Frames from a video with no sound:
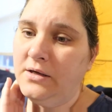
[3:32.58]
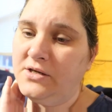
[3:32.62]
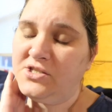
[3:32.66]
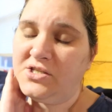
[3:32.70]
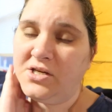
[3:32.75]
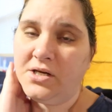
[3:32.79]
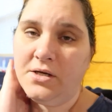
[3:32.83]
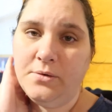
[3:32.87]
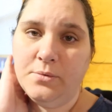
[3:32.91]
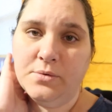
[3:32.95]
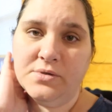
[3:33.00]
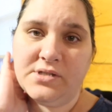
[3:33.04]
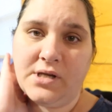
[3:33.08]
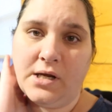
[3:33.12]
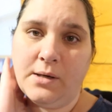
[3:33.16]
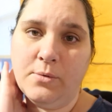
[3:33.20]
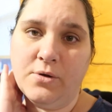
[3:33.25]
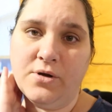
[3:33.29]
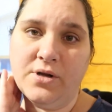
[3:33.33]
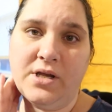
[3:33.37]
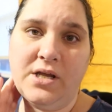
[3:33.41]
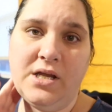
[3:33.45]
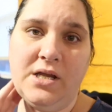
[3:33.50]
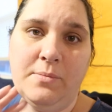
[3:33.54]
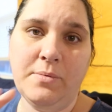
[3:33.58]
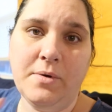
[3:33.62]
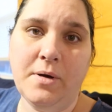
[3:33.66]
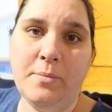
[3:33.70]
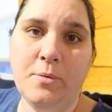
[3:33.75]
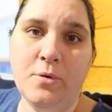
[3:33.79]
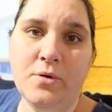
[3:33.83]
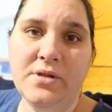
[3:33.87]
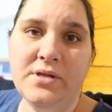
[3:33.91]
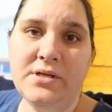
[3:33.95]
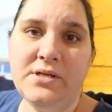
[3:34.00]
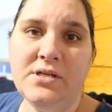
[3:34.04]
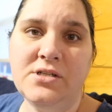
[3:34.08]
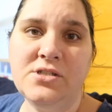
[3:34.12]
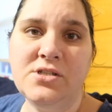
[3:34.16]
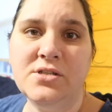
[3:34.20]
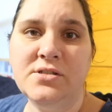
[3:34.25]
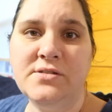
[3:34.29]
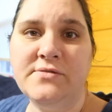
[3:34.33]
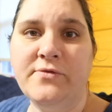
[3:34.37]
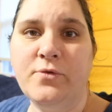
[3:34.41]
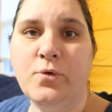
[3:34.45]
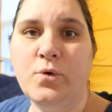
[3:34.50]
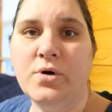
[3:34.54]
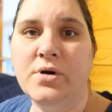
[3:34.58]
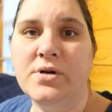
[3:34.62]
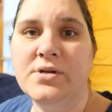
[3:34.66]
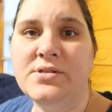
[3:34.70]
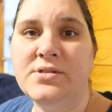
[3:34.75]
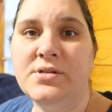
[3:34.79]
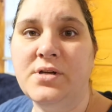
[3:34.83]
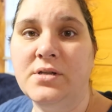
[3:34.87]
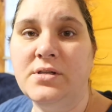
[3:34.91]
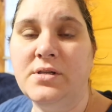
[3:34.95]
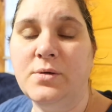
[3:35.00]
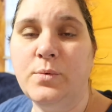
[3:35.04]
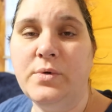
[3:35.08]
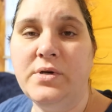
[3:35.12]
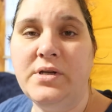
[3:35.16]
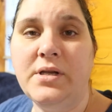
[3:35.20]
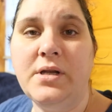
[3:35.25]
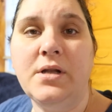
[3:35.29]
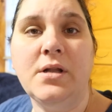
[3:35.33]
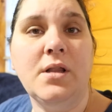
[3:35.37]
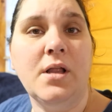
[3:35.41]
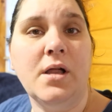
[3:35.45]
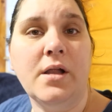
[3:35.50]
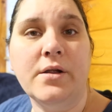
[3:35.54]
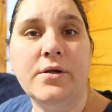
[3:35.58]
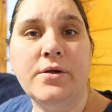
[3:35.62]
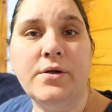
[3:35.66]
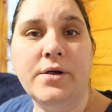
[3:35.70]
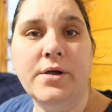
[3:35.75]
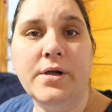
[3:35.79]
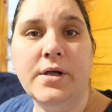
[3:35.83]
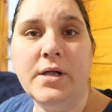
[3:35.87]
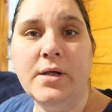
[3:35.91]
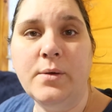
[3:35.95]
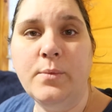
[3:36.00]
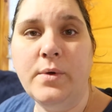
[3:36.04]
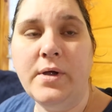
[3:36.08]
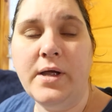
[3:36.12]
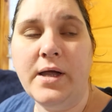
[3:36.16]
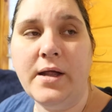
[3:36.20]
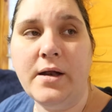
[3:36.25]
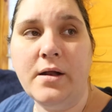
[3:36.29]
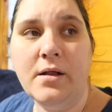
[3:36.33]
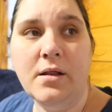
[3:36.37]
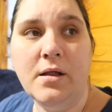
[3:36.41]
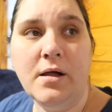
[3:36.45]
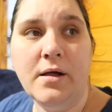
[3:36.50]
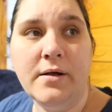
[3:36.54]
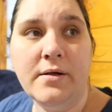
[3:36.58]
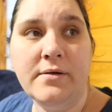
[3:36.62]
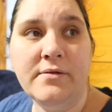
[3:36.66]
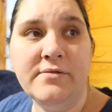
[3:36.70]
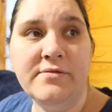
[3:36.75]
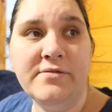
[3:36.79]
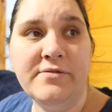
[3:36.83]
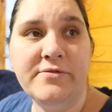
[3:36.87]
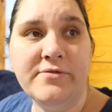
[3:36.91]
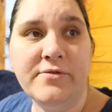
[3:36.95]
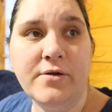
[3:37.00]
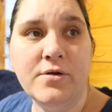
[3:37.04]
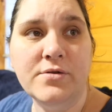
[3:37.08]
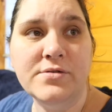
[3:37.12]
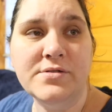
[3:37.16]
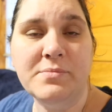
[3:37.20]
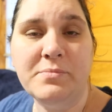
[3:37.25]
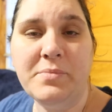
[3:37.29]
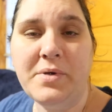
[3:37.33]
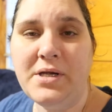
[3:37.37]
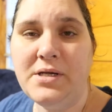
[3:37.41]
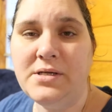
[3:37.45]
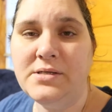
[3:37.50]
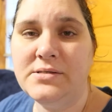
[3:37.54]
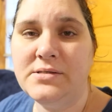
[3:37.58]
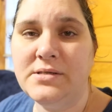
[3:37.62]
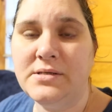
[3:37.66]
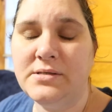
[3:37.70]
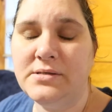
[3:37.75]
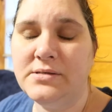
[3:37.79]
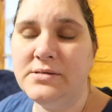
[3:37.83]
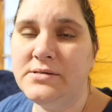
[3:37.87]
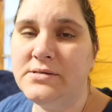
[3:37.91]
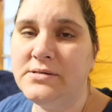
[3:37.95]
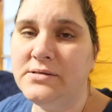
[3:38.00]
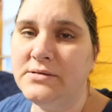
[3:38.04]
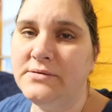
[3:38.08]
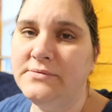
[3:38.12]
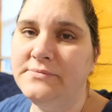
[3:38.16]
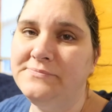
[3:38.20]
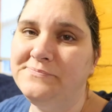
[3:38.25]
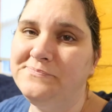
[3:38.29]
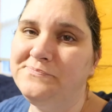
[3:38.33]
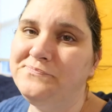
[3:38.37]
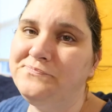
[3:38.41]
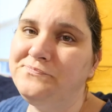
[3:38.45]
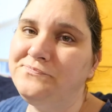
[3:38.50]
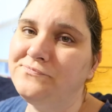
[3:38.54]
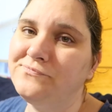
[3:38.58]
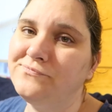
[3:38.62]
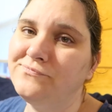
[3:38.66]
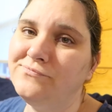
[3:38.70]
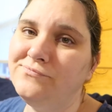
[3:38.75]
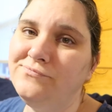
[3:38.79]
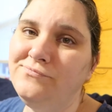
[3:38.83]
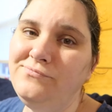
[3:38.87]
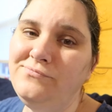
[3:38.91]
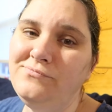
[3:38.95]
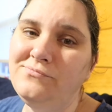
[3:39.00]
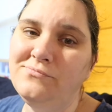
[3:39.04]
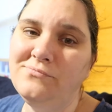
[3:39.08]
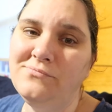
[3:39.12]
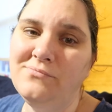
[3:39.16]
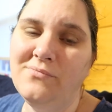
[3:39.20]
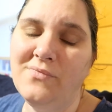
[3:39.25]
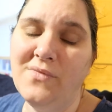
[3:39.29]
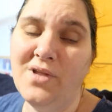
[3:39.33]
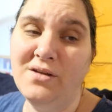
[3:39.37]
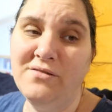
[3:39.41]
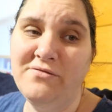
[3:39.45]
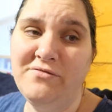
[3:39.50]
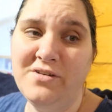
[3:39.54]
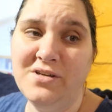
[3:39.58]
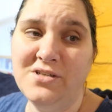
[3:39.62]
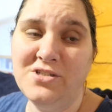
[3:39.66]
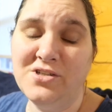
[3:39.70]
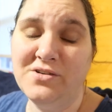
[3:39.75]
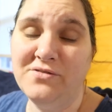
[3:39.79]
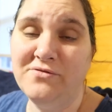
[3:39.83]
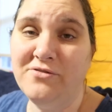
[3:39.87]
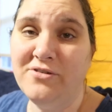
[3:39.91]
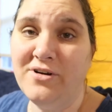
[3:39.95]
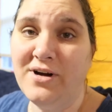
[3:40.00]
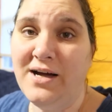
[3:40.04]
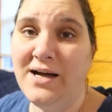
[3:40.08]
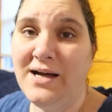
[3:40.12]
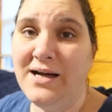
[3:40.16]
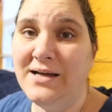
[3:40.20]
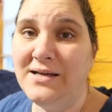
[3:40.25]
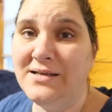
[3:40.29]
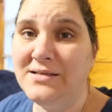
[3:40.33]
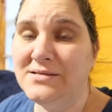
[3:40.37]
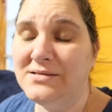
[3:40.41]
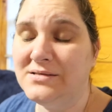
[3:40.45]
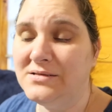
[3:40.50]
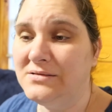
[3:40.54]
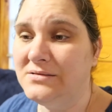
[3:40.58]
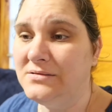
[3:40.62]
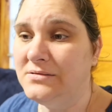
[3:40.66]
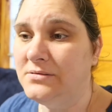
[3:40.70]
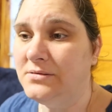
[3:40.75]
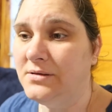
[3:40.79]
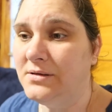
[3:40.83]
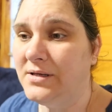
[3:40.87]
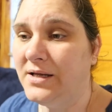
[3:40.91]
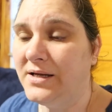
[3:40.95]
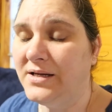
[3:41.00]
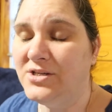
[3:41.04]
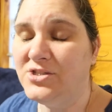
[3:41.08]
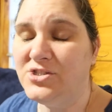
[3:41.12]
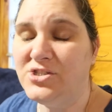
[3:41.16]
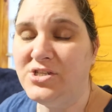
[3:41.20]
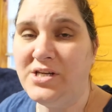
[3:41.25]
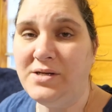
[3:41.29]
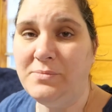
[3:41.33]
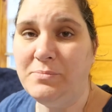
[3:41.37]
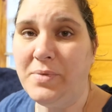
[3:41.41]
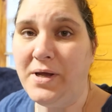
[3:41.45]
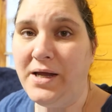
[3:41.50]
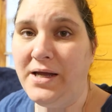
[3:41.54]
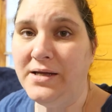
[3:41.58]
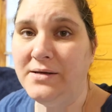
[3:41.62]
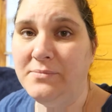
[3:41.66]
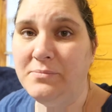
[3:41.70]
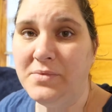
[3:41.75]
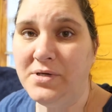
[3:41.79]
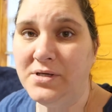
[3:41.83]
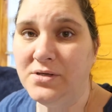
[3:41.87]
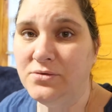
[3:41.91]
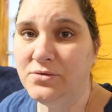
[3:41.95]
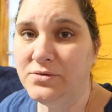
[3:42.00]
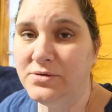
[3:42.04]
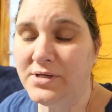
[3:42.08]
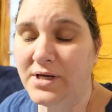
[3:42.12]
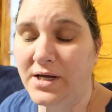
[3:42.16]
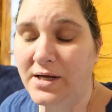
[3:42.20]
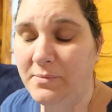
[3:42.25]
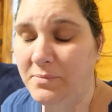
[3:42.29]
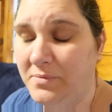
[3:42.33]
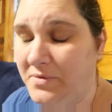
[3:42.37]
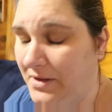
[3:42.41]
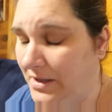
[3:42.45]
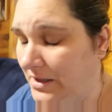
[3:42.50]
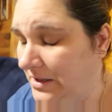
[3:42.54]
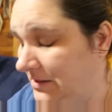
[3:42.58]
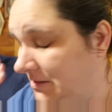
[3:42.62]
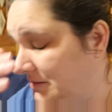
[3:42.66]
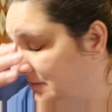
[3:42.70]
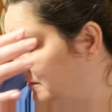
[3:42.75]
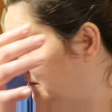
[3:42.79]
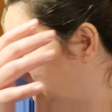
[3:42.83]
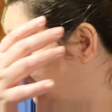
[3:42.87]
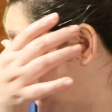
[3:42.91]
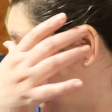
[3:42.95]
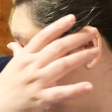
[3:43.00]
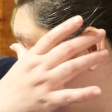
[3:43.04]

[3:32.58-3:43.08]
She was able to keep up on the dishes for us. Not that we did a lot of cooking. We had a lot of frozen pizzas and fish and fries and like sheet pan meal type things.